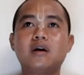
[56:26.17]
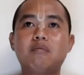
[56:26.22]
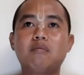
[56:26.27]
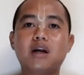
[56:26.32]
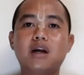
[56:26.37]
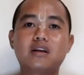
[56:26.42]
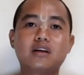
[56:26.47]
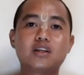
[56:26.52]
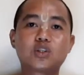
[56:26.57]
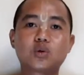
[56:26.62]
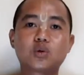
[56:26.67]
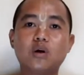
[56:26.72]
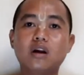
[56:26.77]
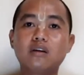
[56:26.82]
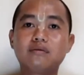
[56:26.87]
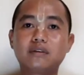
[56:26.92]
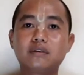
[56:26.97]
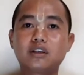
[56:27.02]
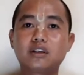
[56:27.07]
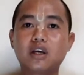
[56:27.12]
but his
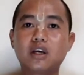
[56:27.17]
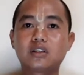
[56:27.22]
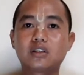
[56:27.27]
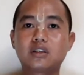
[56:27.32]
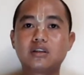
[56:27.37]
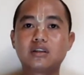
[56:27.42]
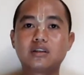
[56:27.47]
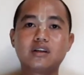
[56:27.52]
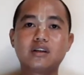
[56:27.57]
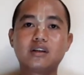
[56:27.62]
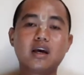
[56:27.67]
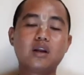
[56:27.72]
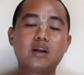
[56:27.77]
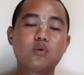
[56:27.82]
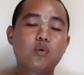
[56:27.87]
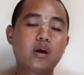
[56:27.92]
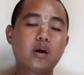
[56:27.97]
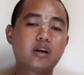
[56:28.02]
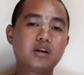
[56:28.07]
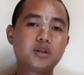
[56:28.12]
qualification is that
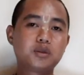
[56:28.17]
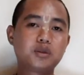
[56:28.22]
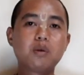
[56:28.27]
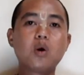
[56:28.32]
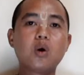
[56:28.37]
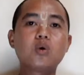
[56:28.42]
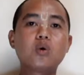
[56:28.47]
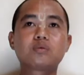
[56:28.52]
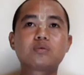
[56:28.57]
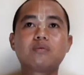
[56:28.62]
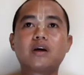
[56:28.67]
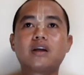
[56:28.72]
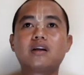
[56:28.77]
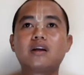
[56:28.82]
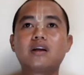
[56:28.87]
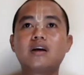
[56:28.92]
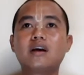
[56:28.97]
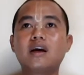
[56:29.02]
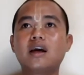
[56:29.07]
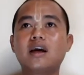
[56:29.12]
when this postman
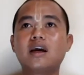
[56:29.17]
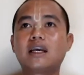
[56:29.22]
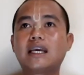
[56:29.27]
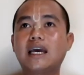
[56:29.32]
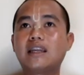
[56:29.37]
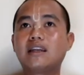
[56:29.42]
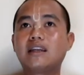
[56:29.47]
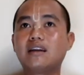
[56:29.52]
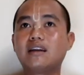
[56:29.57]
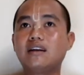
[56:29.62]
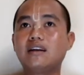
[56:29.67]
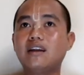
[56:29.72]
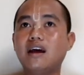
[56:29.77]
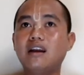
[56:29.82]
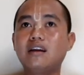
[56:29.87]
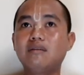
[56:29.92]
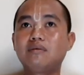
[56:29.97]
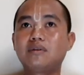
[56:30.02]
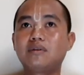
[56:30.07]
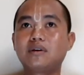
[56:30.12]
can
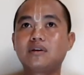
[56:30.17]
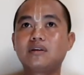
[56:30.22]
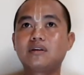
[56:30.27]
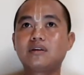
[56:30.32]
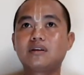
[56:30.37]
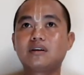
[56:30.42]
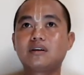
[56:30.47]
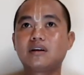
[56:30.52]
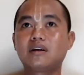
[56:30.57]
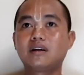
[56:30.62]
deliver